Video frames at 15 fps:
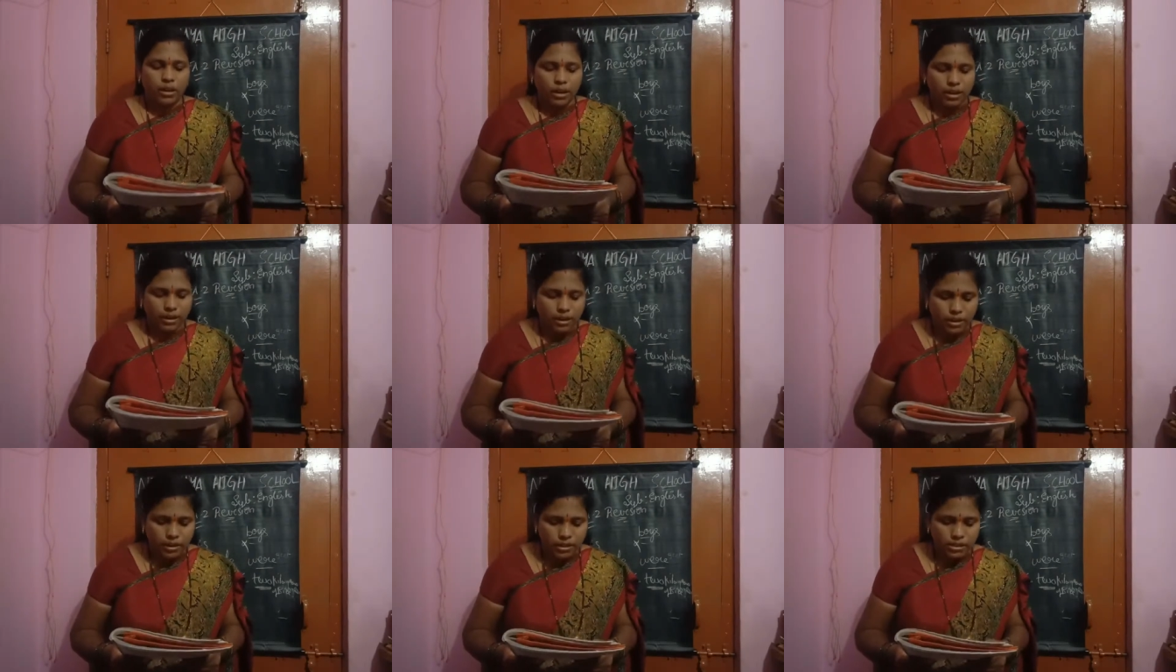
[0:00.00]

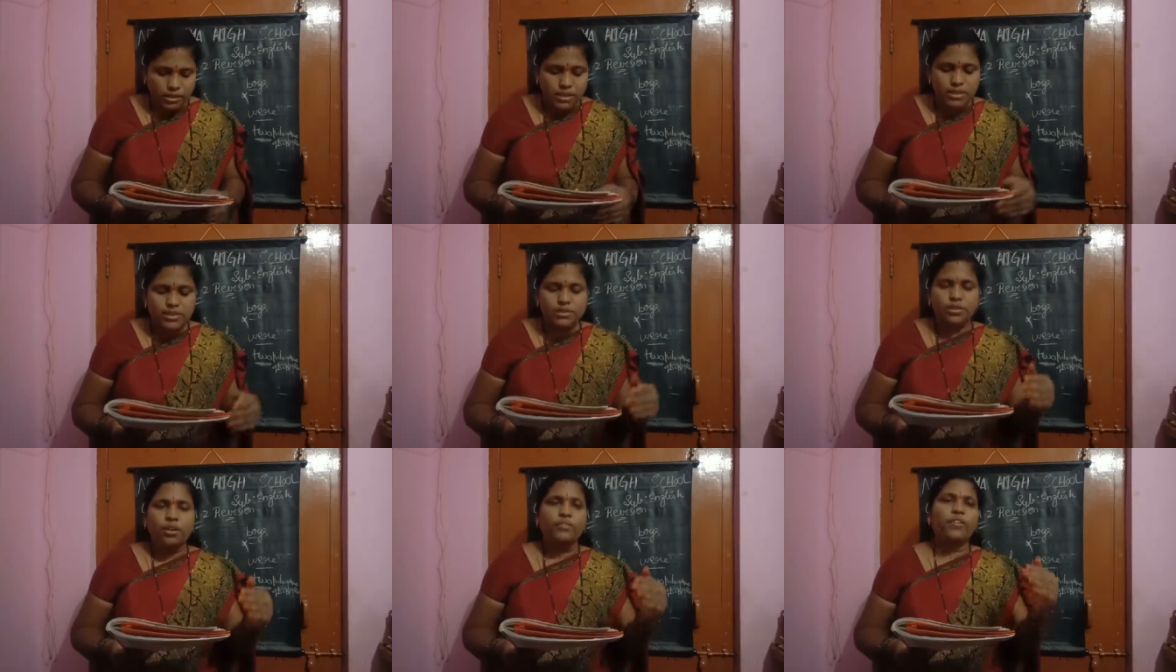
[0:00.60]
Yes,
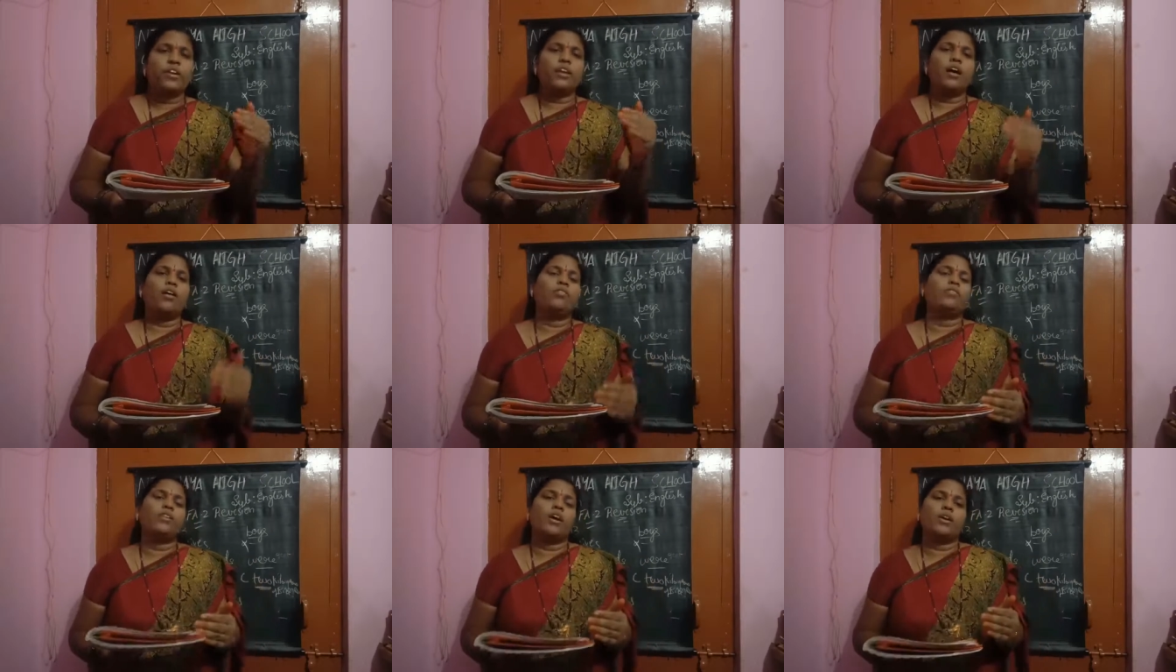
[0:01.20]
instead of a
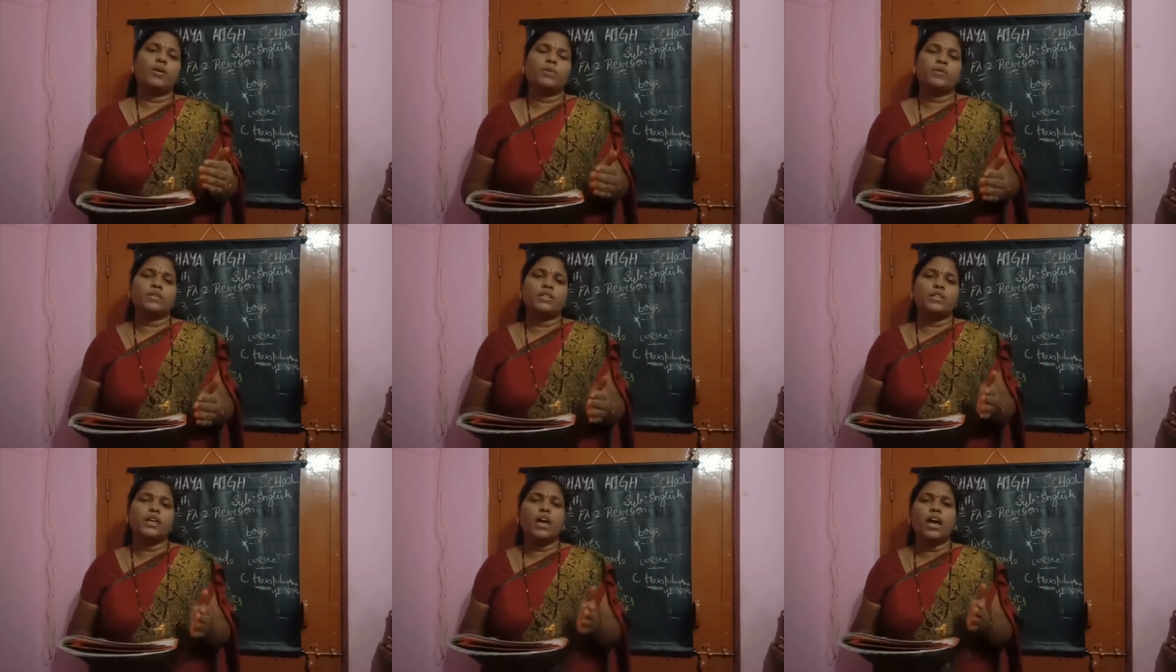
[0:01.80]
noun, we are
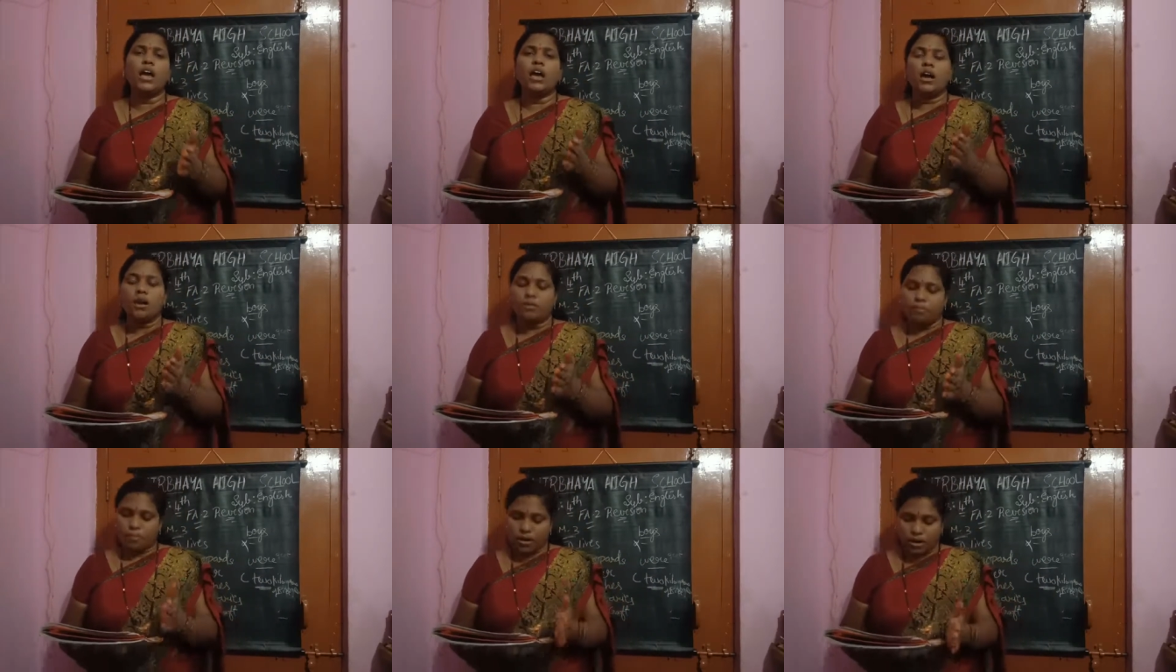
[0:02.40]
using the
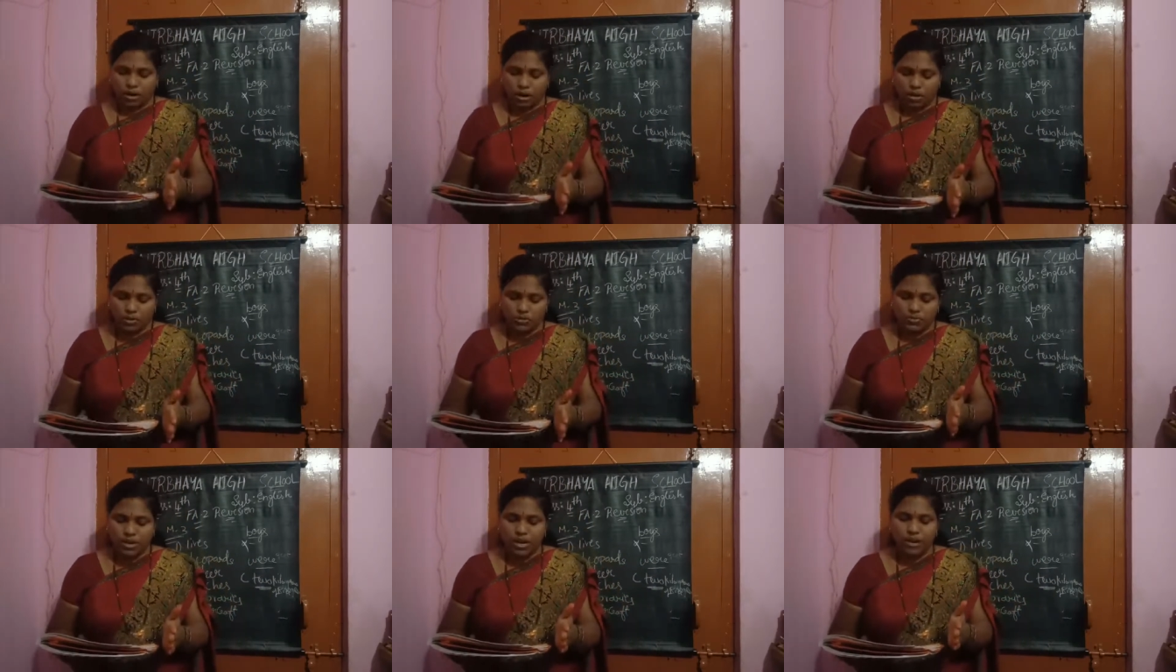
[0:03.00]
pronouns.
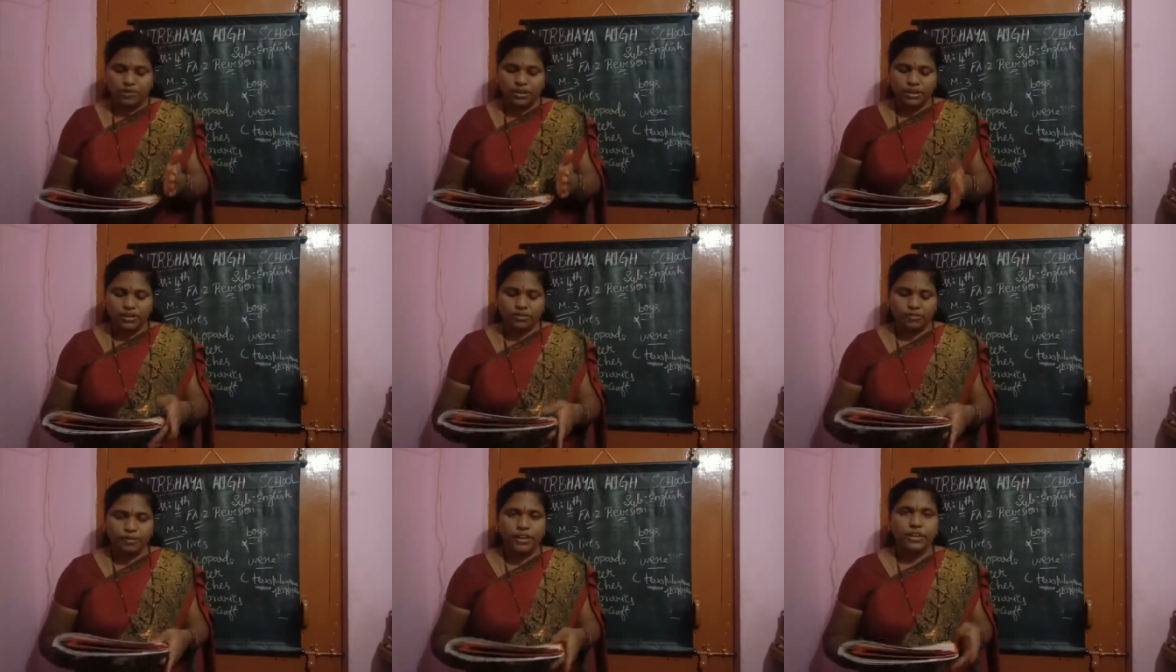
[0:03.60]
We are having
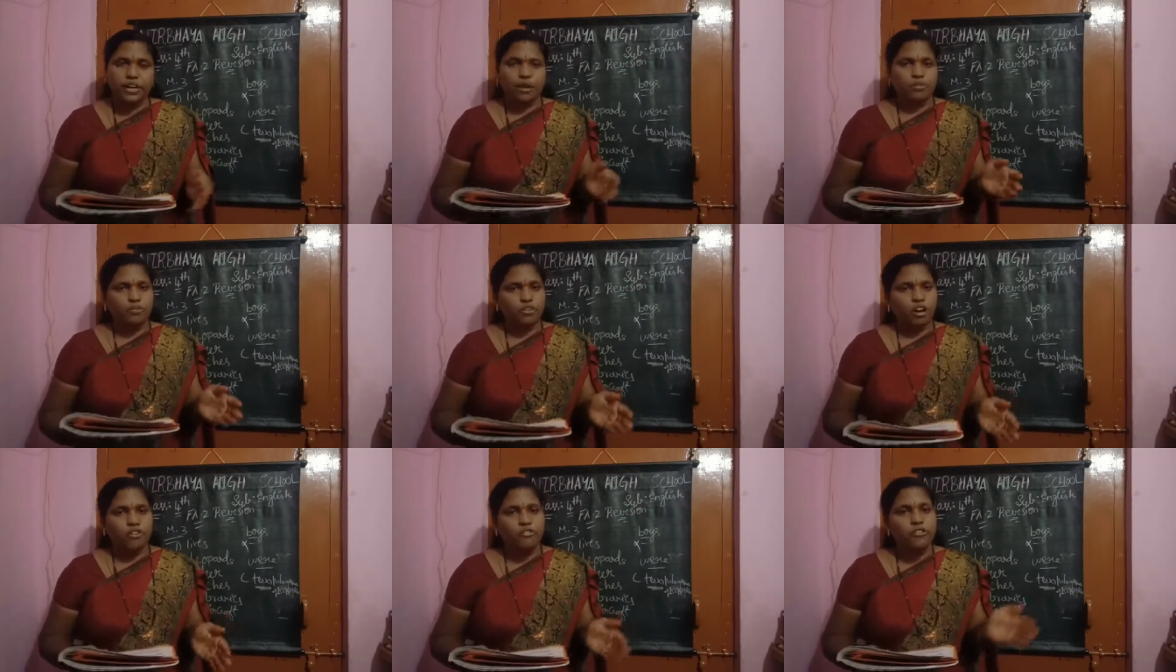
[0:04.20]
different types
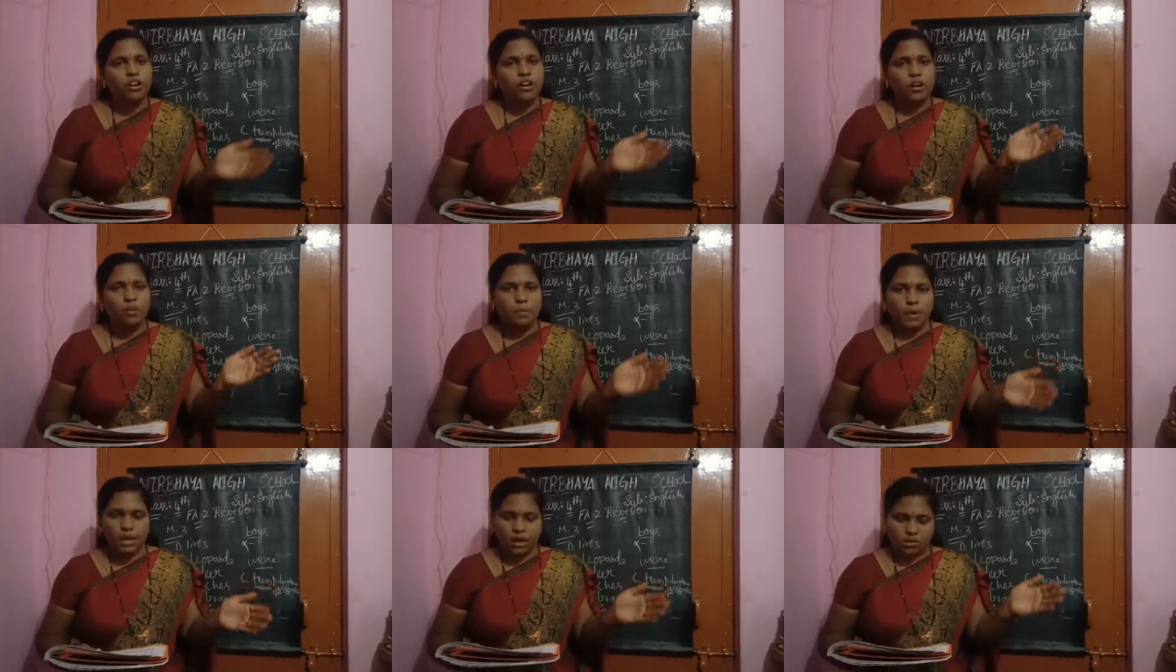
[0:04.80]
of
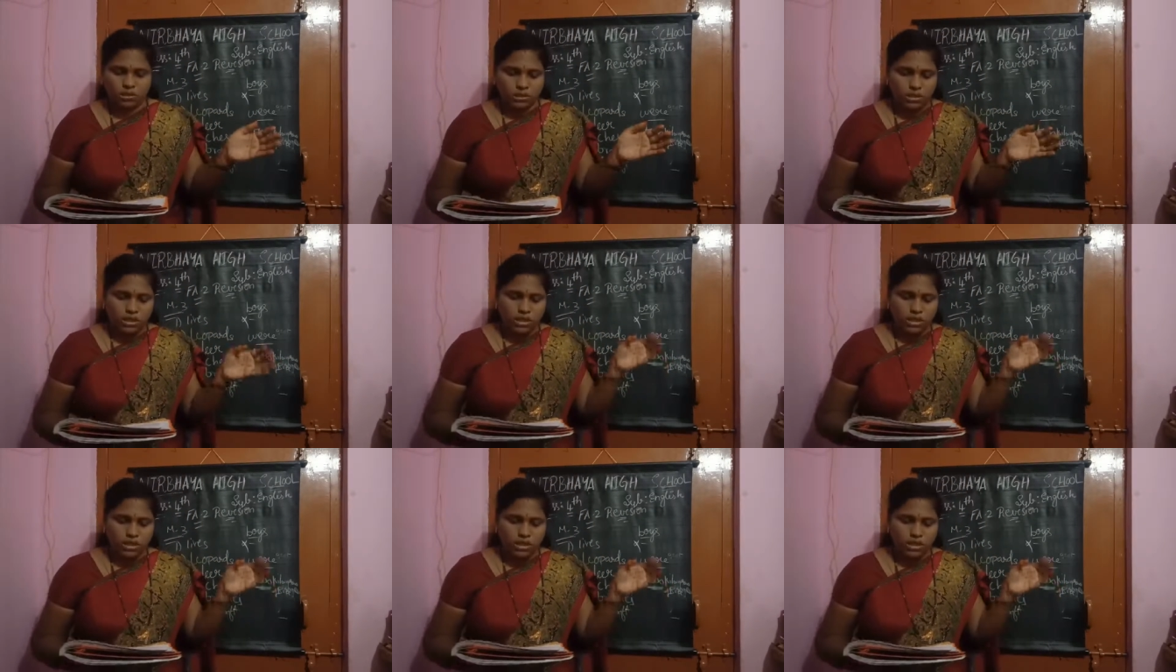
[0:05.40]
pronouns.